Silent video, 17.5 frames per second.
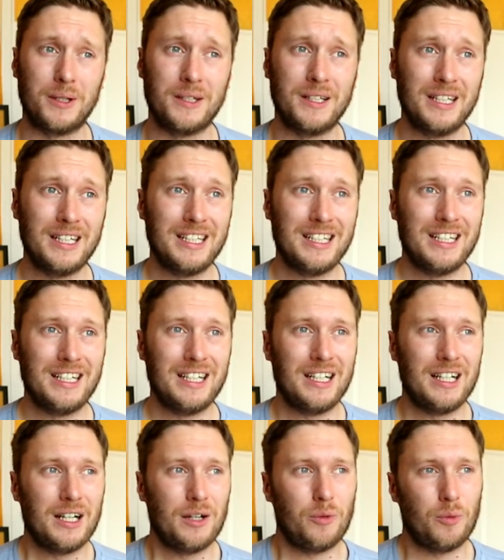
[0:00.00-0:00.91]
But
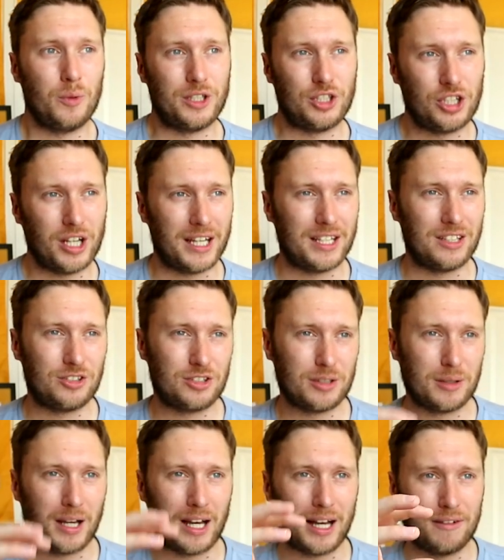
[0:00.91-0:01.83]
we
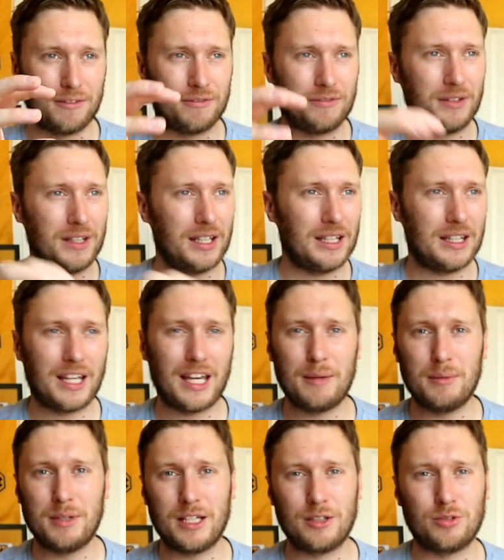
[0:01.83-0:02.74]
changed to have either
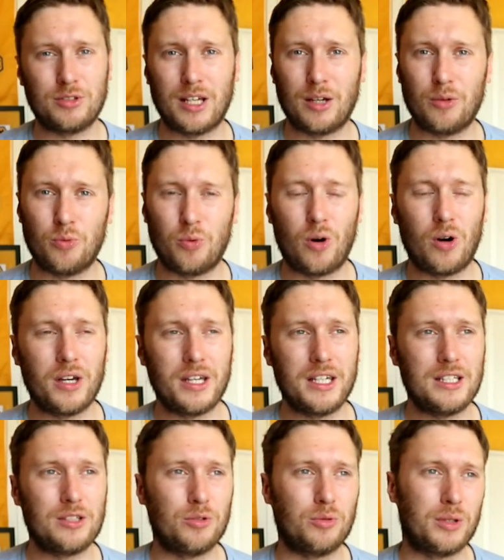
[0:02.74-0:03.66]
Jimenez was out
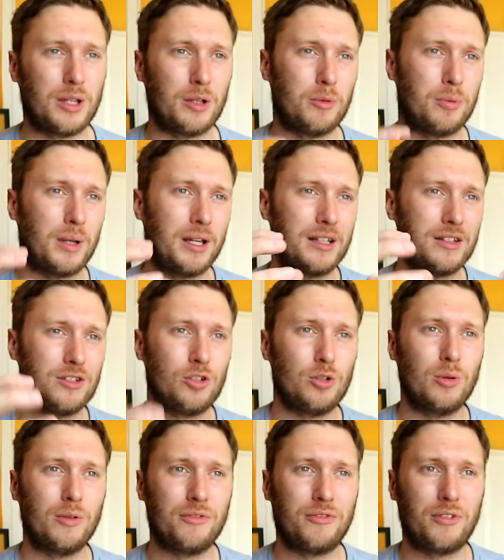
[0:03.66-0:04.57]
wide or they were playing
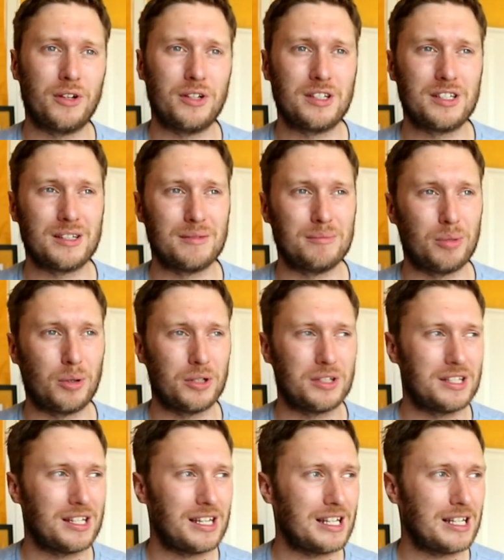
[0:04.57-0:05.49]
two up front and
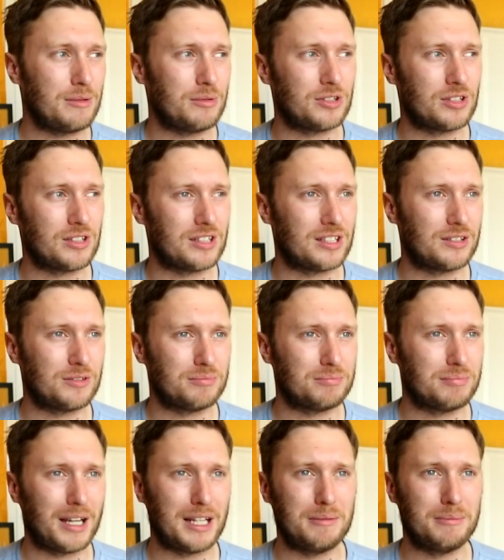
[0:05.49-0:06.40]
Bonatini was
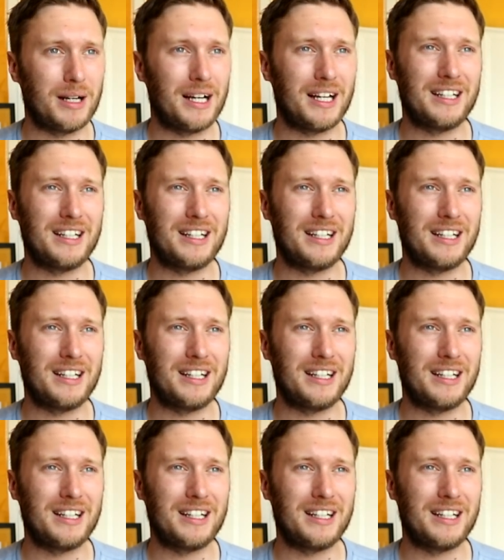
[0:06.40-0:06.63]
the main